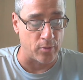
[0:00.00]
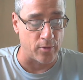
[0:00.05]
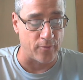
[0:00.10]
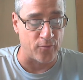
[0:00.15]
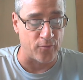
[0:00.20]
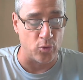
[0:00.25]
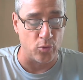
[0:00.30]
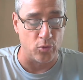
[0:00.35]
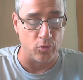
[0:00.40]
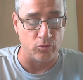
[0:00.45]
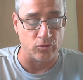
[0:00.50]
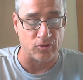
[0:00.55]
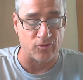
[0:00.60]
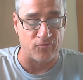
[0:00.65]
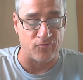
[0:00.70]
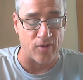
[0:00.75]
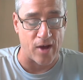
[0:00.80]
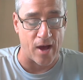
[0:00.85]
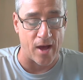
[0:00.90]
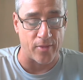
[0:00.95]
of whose
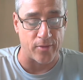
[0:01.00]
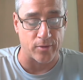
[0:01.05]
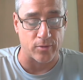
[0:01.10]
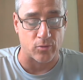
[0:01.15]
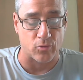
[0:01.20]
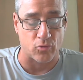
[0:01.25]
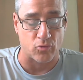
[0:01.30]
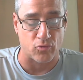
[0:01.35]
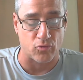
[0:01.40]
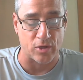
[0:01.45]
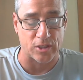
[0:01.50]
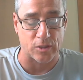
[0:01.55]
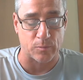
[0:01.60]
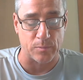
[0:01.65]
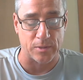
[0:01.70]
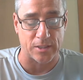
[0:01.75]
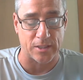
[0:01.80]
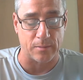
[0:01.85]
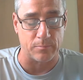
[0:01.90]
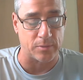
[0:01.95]
Father
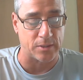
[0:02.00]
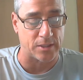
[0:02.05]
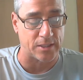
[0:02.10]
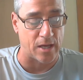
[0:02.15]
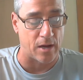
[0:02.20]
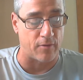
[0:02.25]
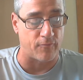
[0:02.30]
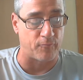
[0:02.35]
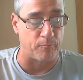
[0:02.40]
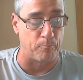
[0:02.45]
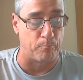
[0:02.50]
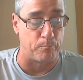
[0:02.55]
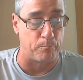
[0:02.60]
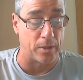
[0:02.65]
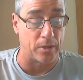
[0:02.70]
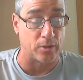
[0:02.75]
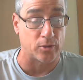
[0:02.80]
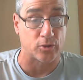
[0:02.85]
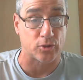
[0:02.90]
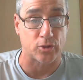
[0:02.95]
Christmas himself
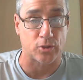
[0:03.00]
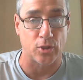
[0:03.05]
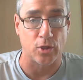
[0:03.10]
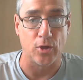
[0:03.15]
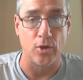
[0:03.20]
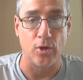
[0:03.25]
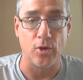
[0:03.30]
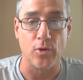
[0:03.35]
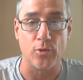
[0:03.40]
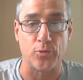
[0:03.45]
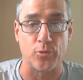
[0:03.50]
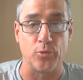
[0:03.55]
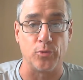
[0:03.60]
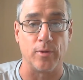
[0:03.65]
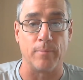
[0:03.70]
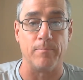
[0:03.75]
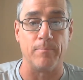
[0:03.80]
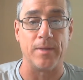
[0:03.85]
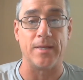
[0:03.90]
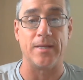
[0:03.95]
burst through
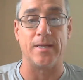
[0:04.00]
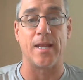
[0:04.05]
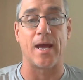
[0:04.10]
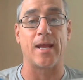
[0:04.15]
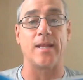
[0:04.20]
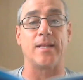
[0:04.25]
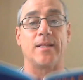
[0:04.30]
the midnight